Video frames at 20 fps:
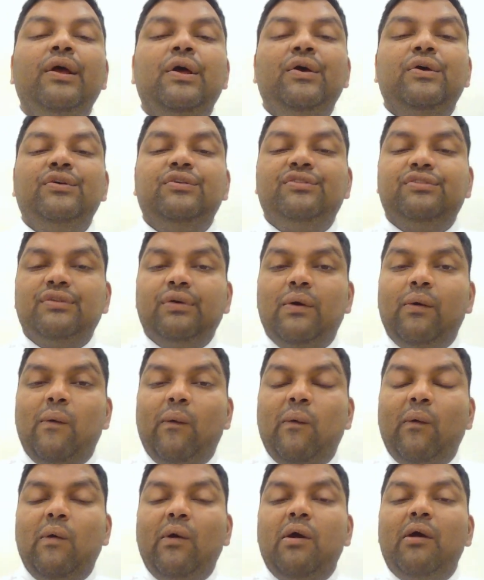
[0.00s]

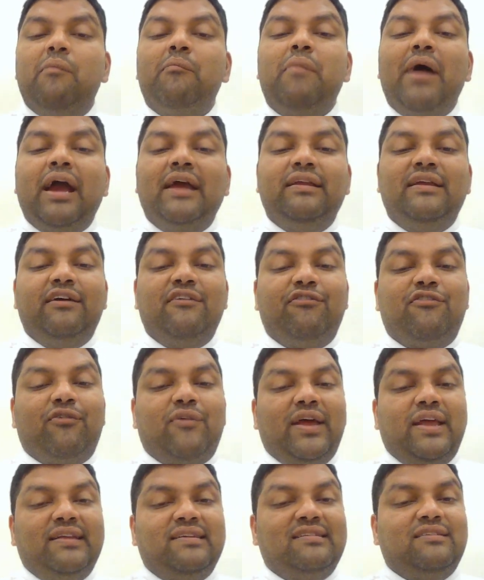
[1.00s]
So, my dear
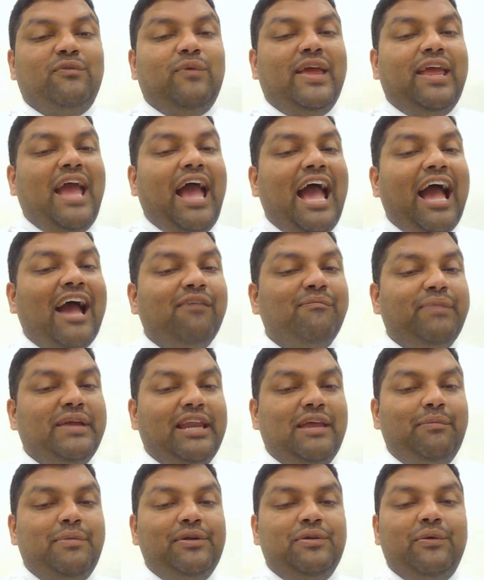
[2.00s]
friends, we have
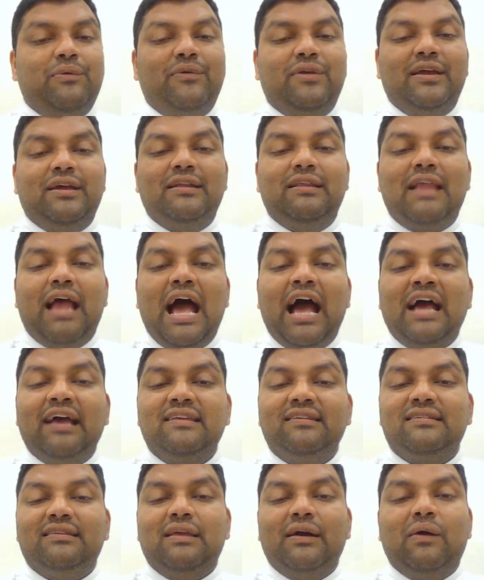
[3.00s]
been able to
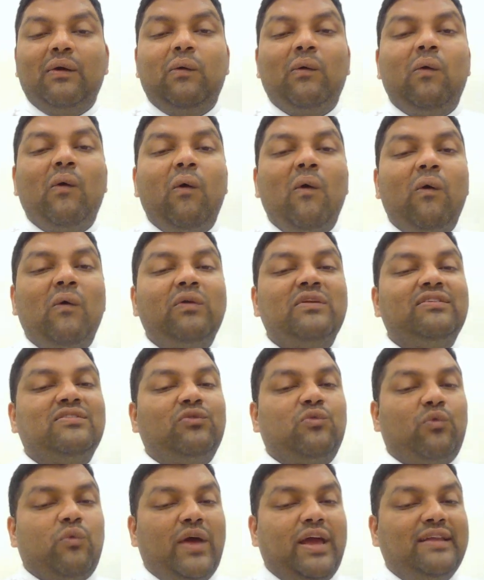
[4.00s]
realize the core
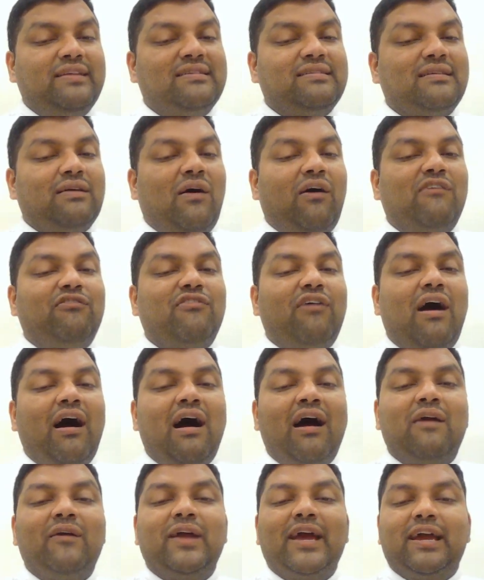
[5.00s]
strengths of
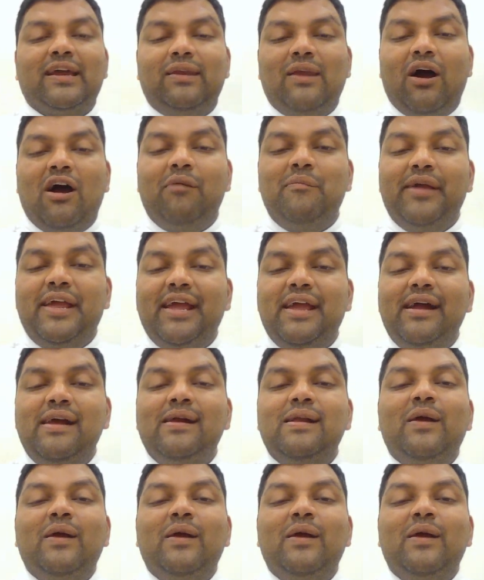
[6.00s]
our economy,